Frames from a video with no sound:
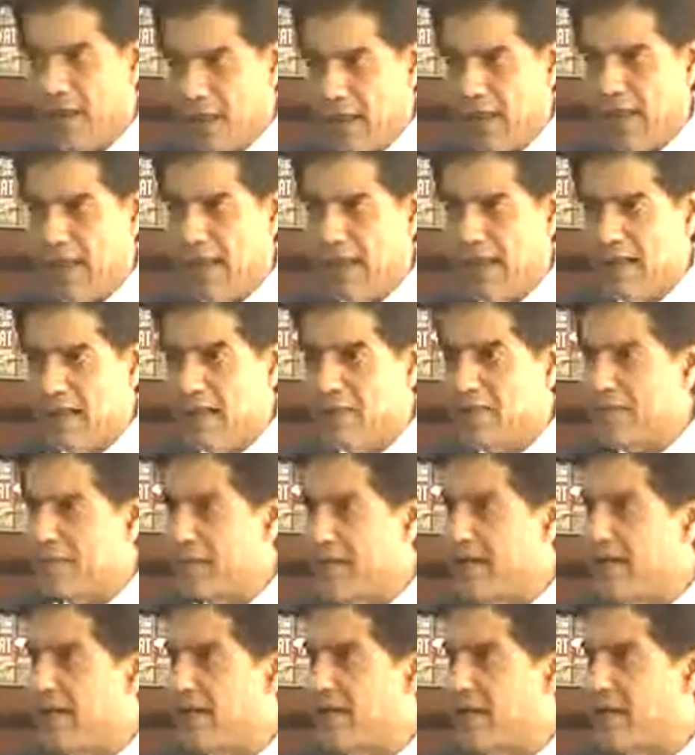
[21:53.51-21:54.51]
As I've
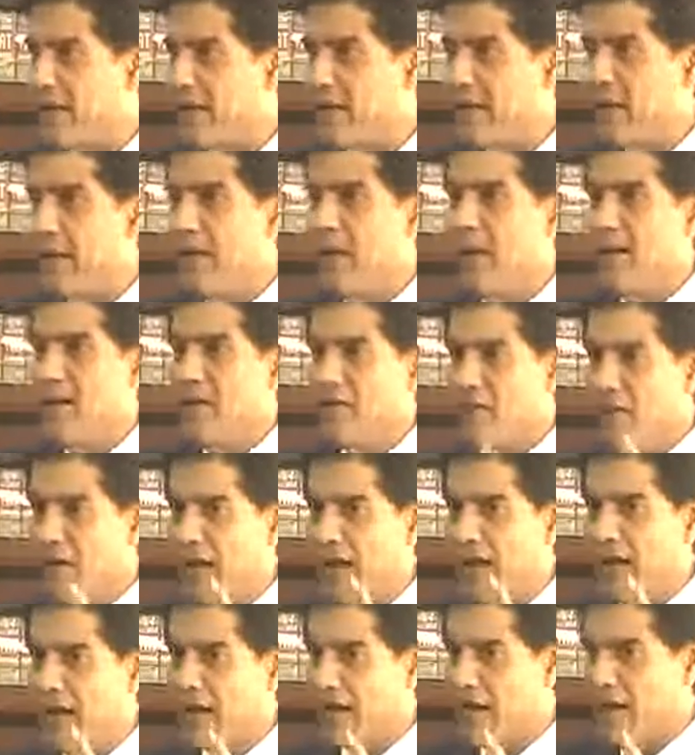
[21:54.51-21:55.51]
said, we
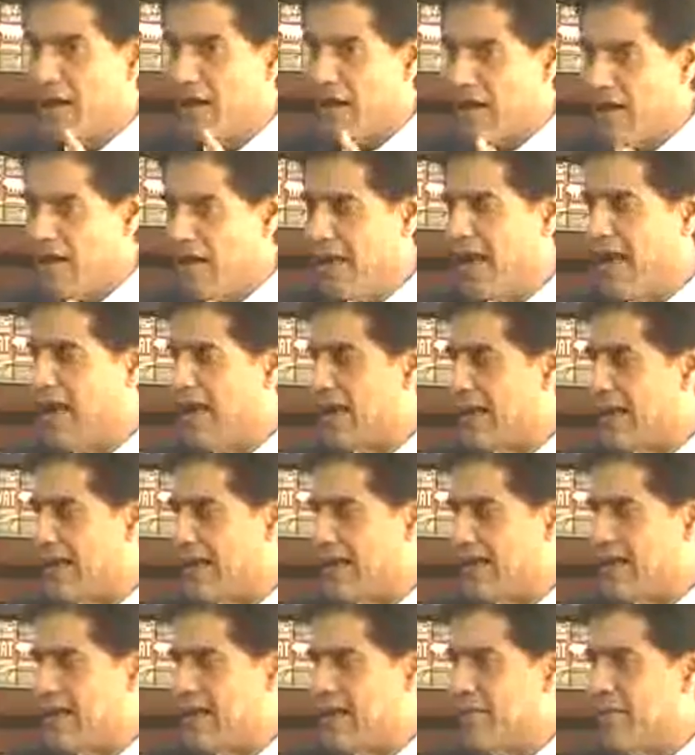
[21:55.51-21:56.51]
are thoroughly
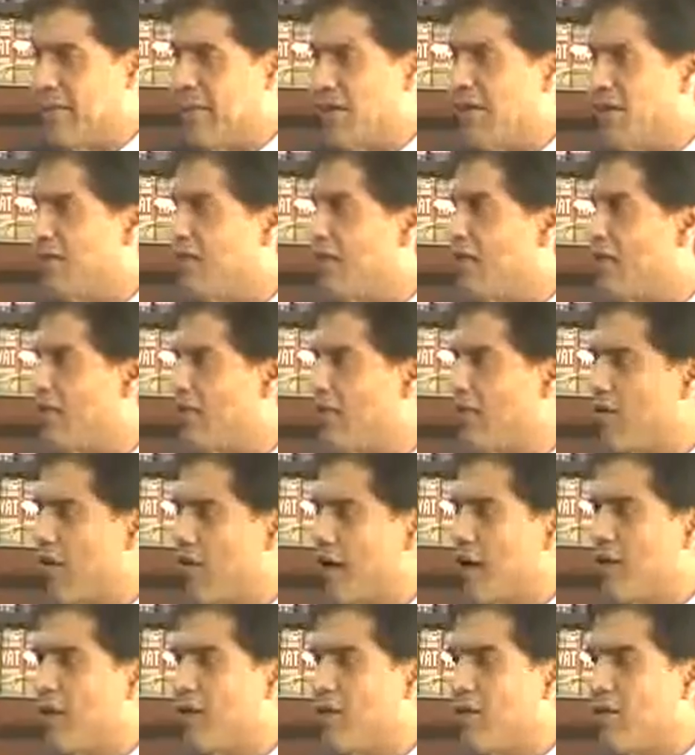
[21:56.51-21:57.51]
analyzing because we don't
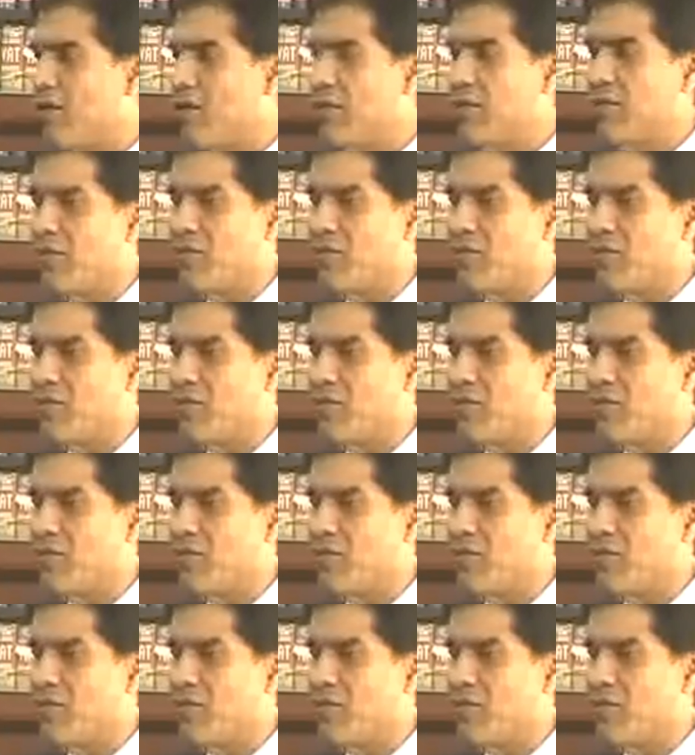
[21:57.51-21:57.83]
want to,